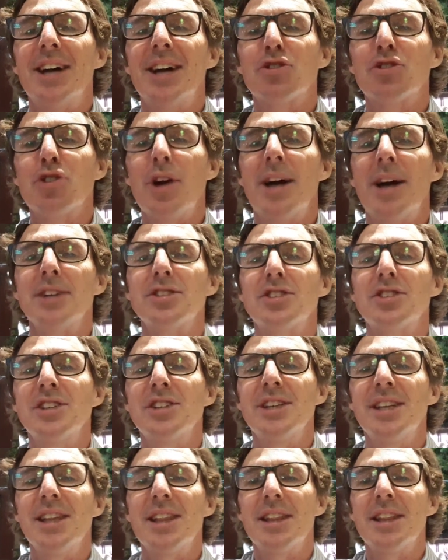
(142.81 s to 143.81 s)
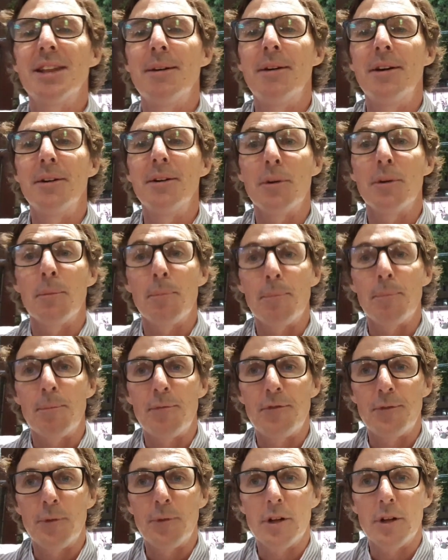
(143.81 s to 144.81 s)
trust the
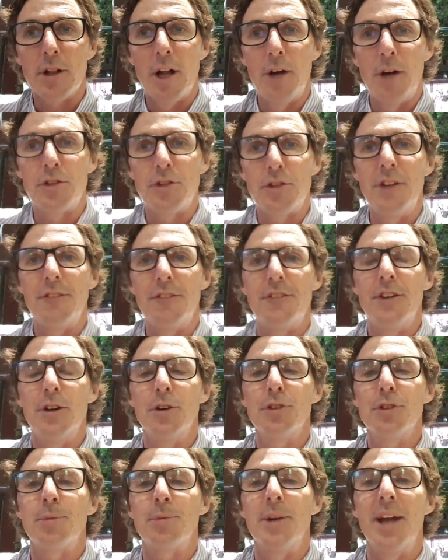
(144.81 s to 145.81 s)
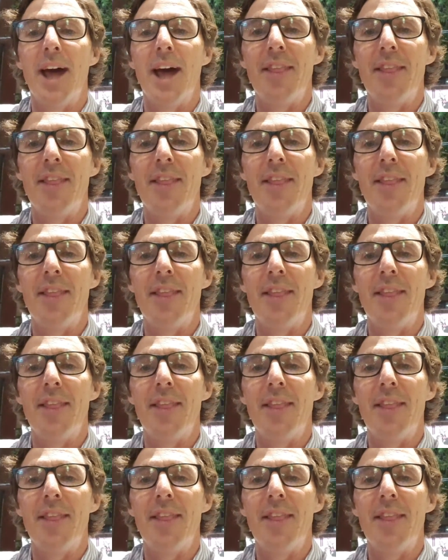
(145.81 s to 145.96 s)
close-in fieldsman,